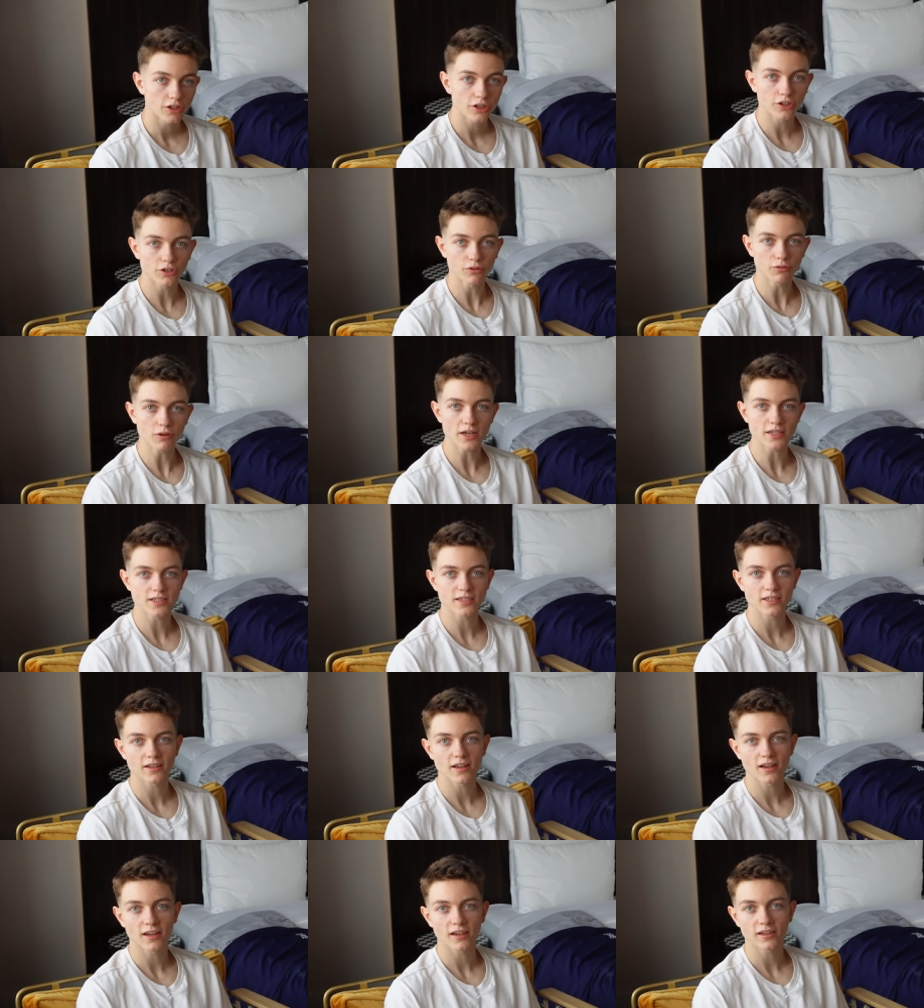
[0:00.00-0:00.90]
Gonna rest
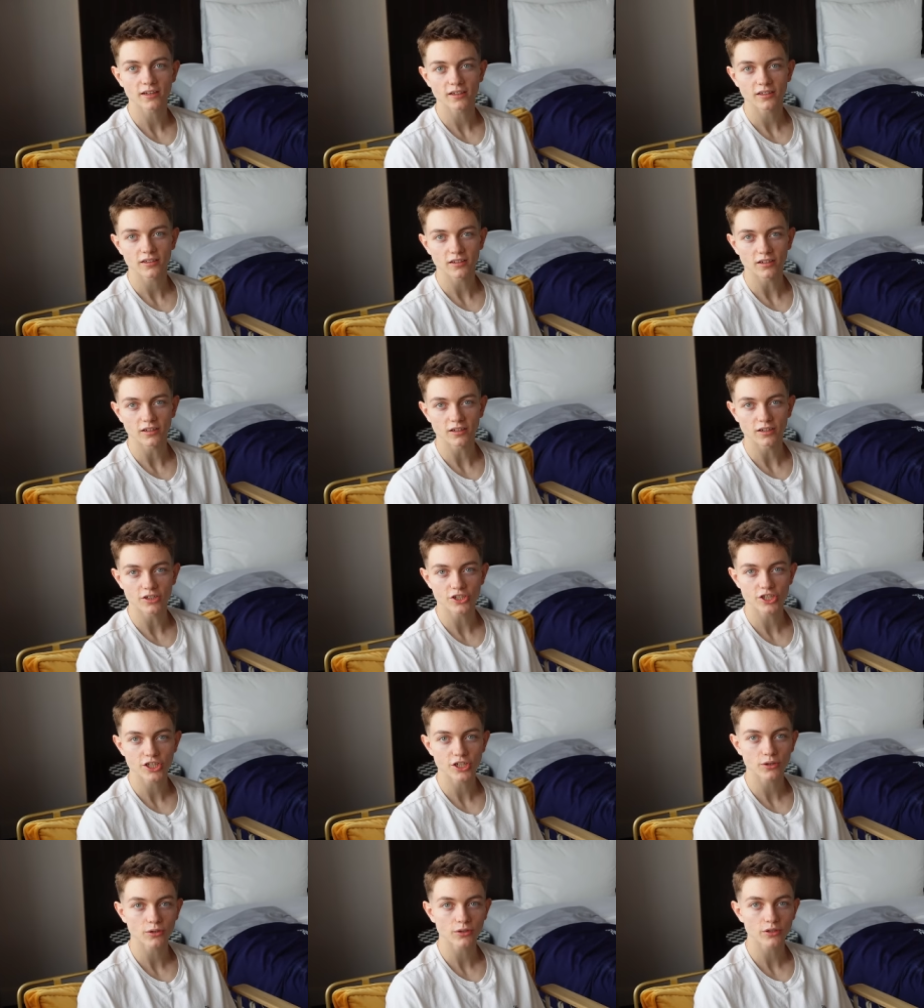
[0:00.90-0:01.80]
today, uh,
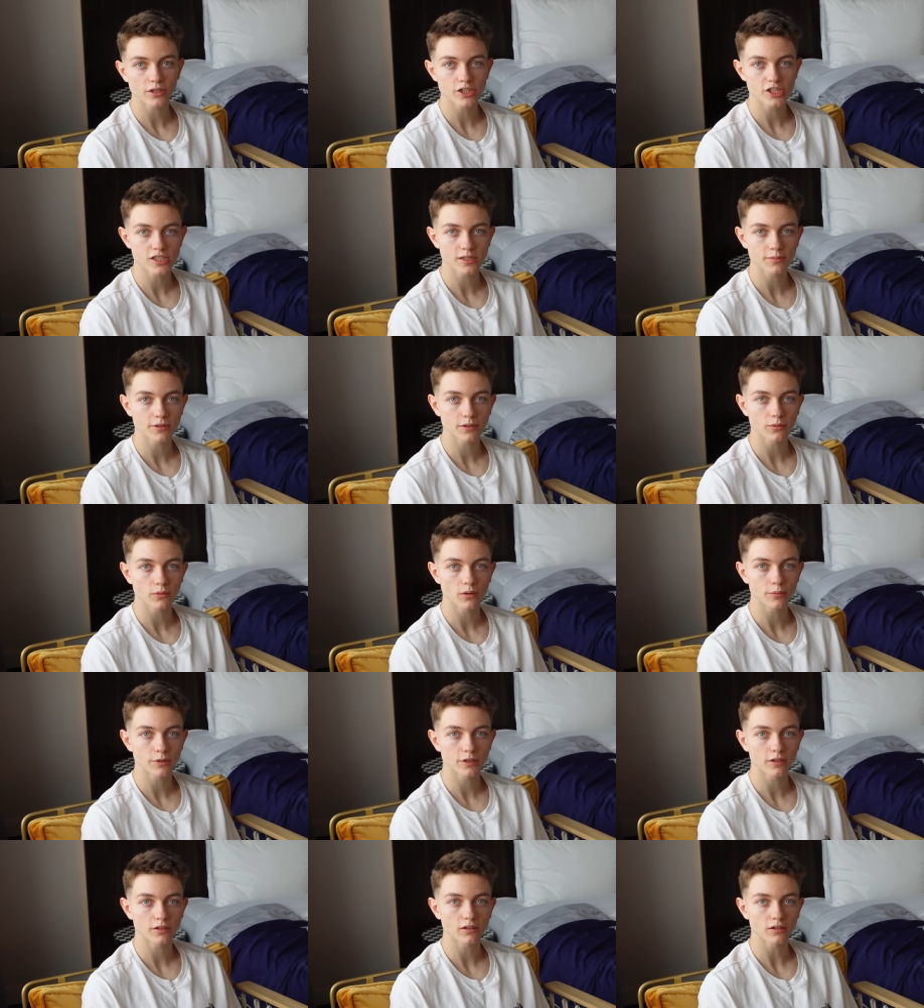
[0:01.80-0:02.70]
cheer on the GB
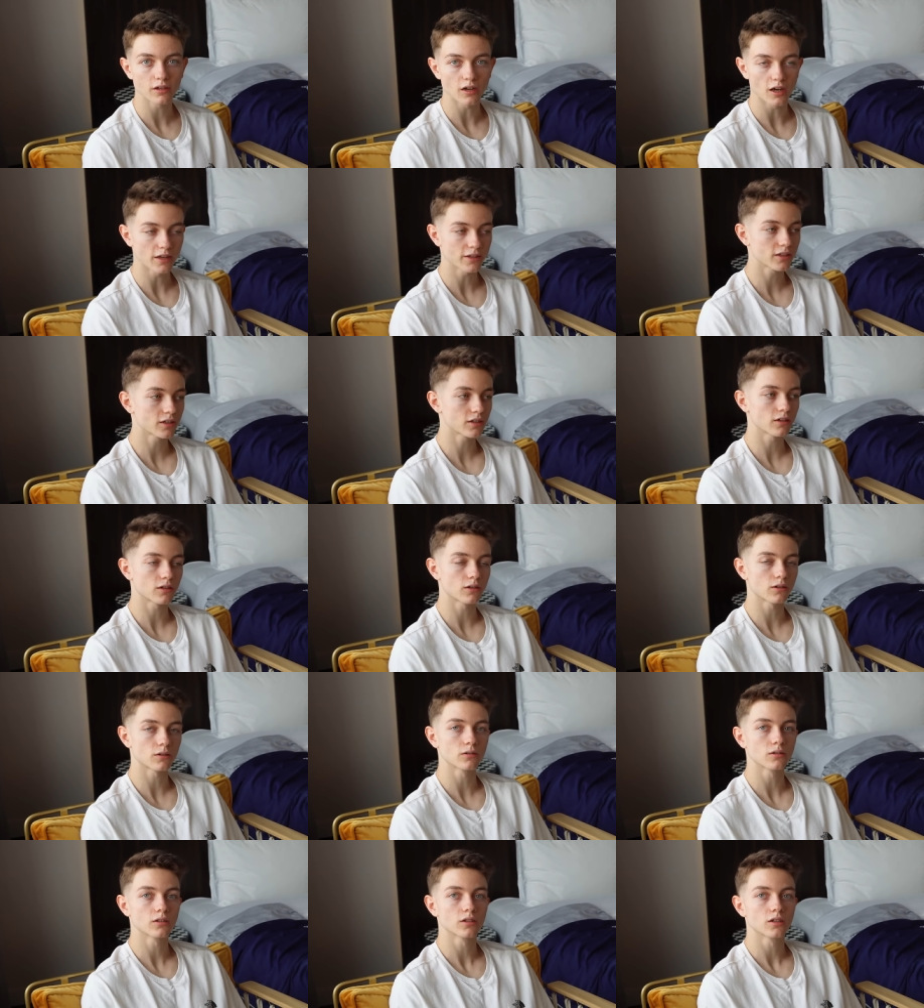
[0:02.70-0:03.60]
women. I think
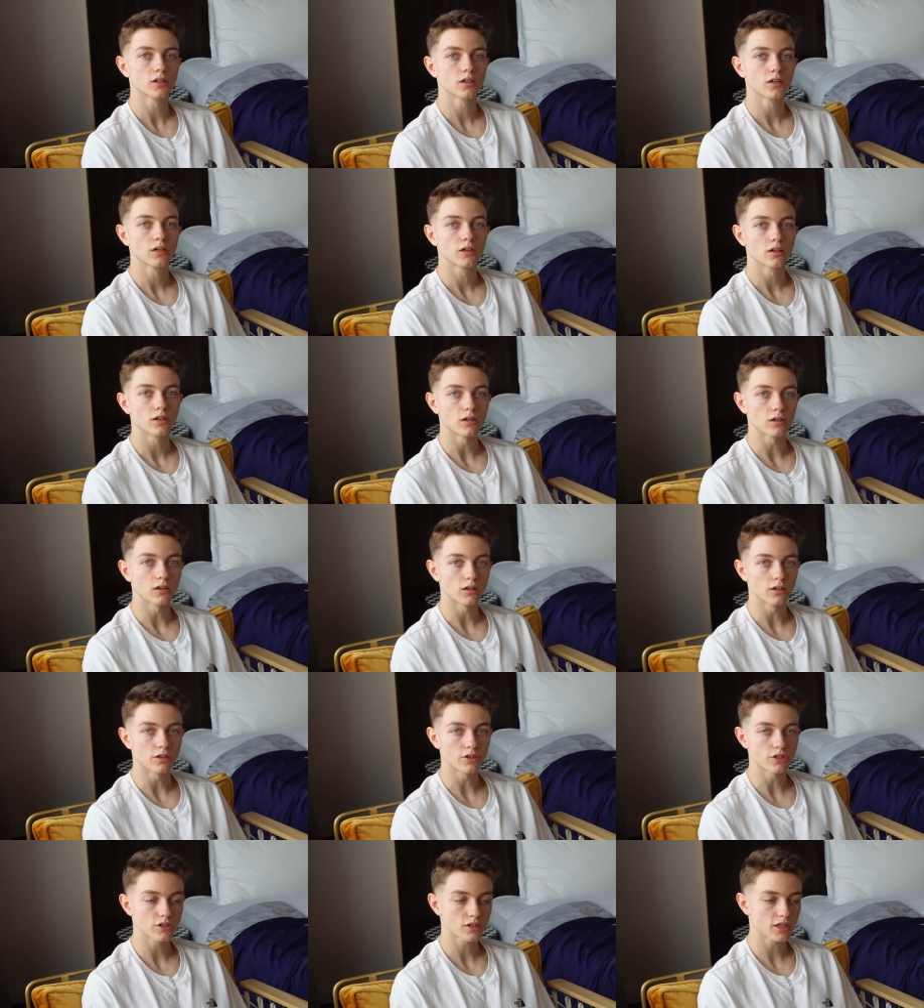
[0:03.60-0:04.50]
I'll
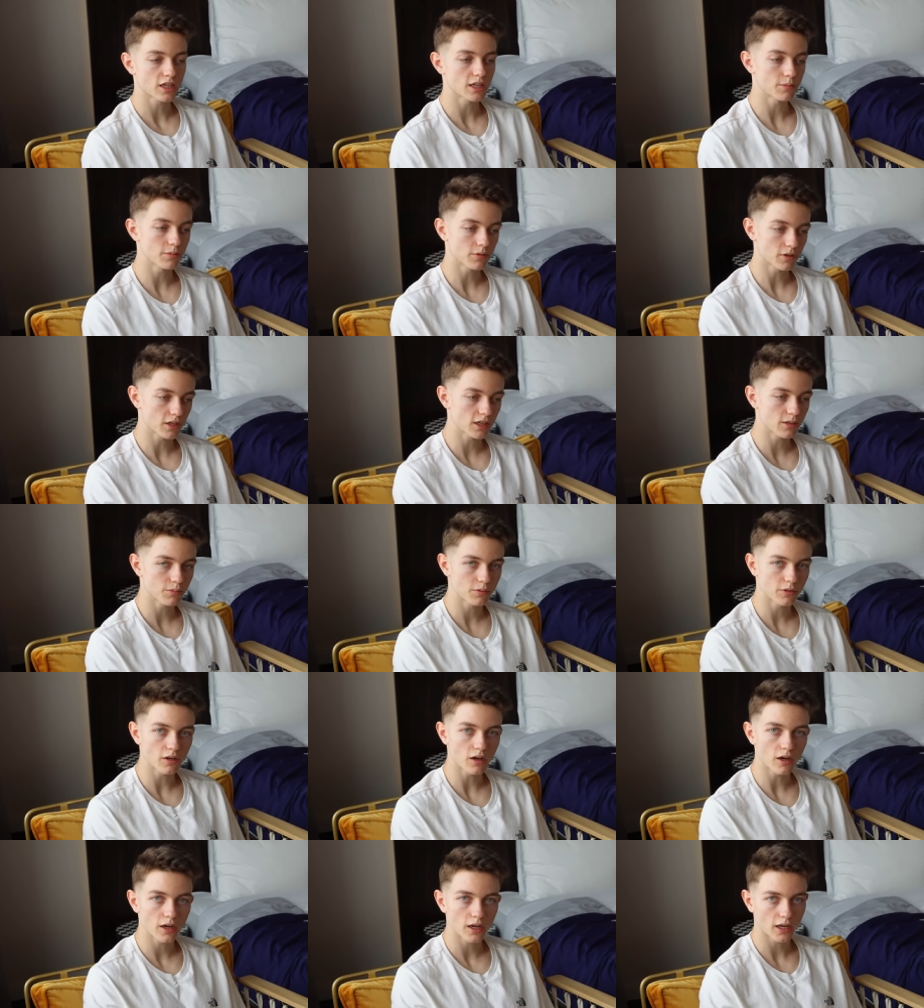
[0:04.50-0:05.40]
uh, just keep keep
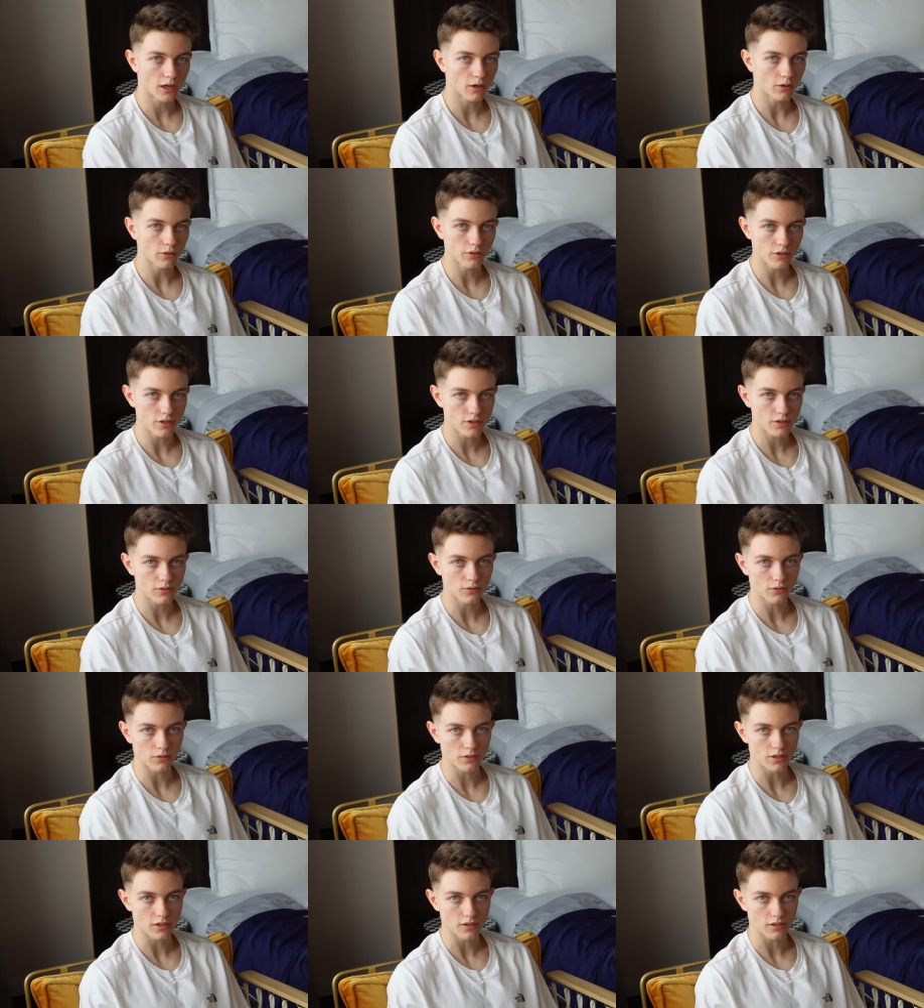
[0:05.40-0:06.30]
an eye out on the
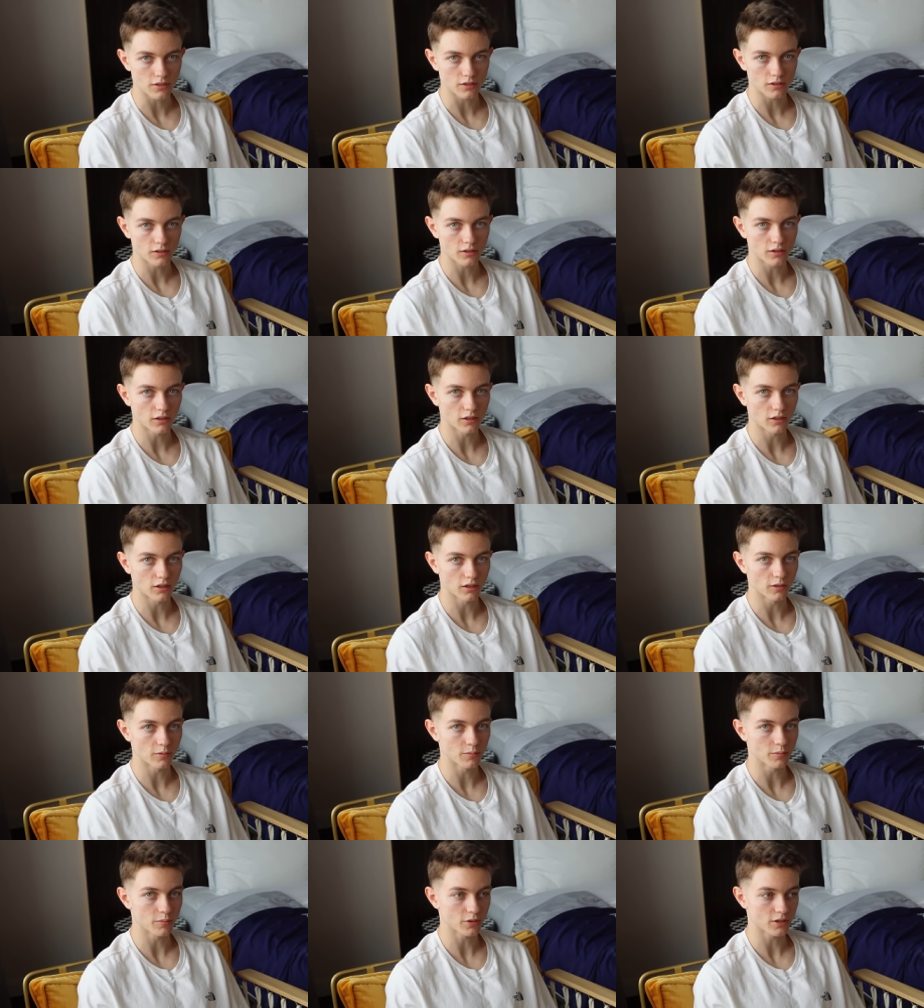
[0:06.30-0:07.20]
scores and
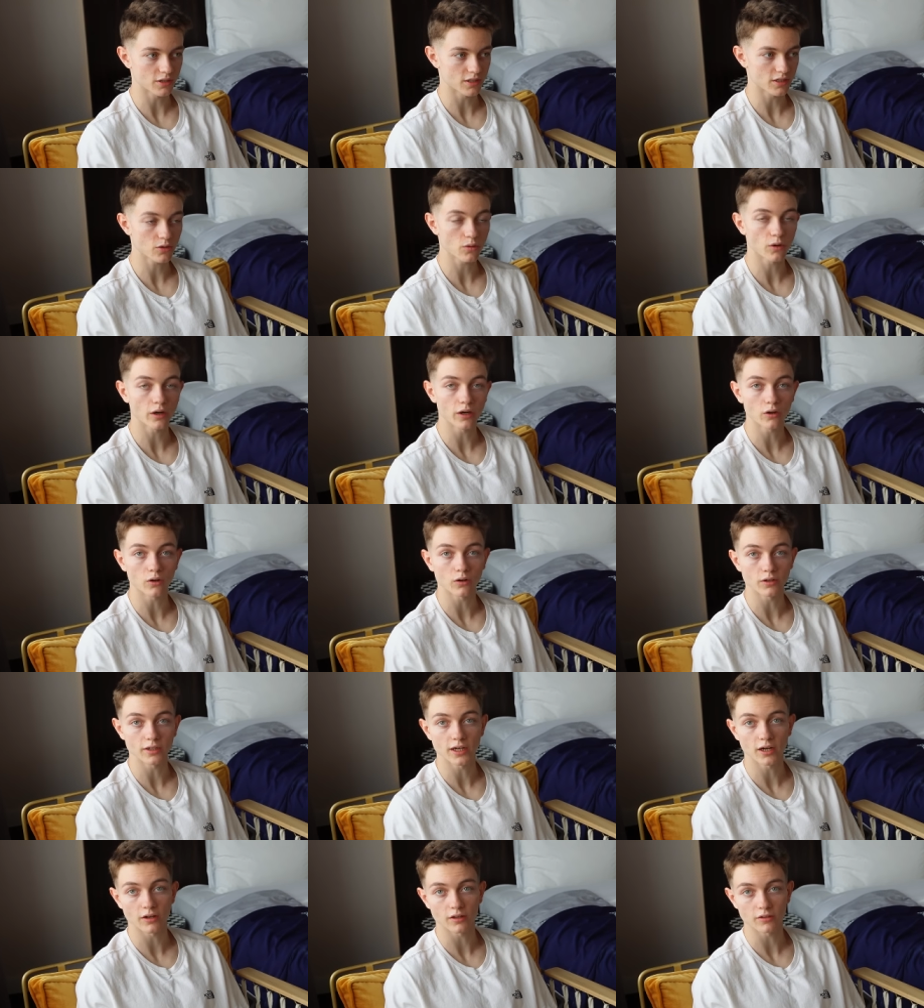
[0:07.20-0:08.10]
uh, because it's quite
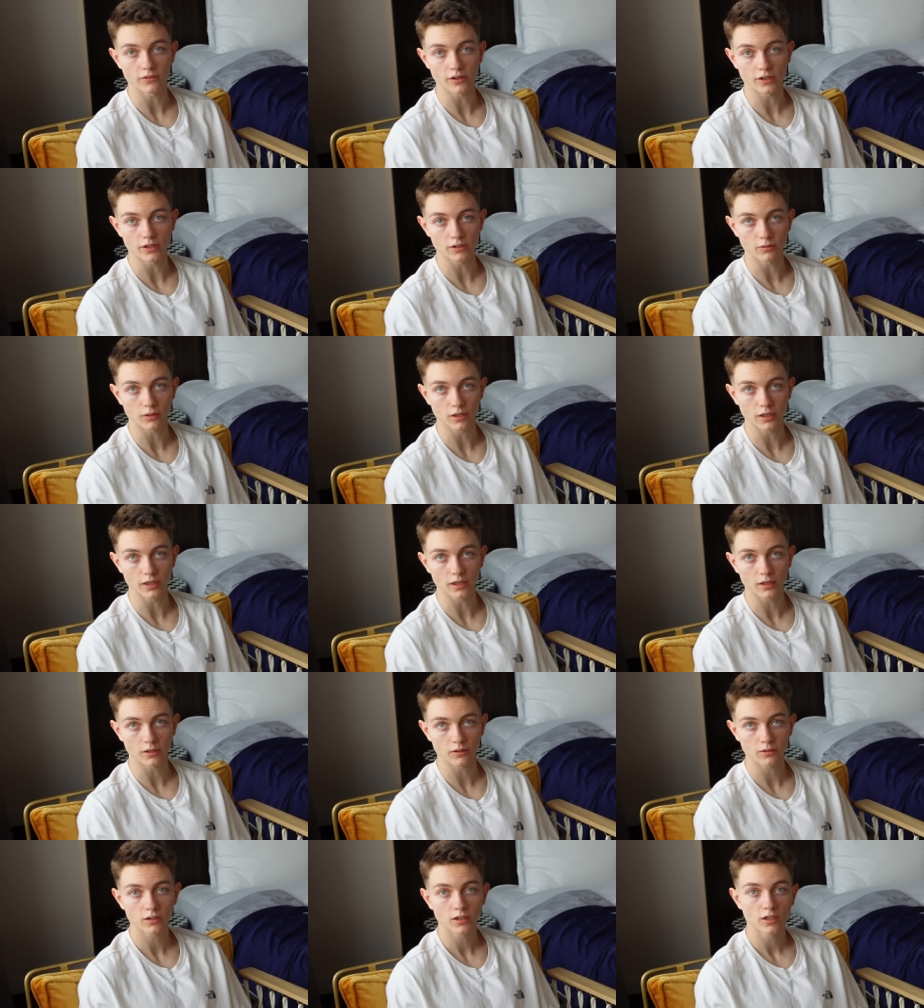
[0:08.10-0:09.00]
hot down at the venue right
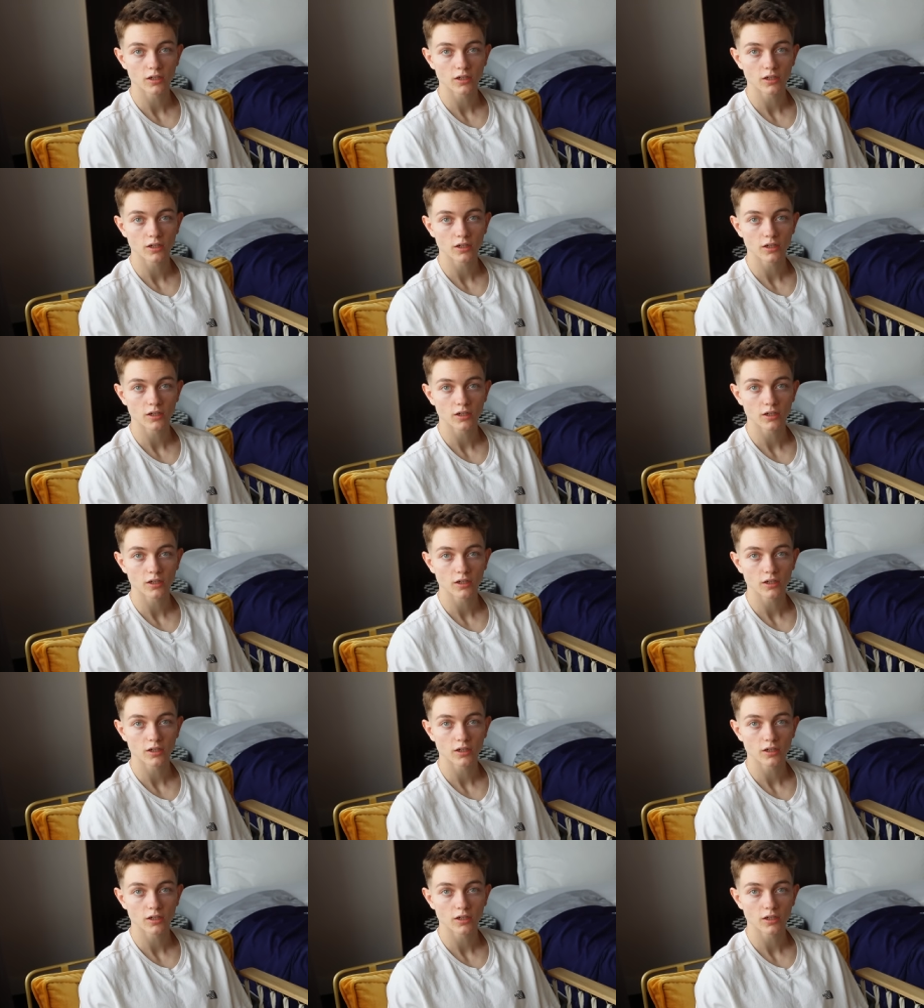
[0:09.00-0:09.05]
now.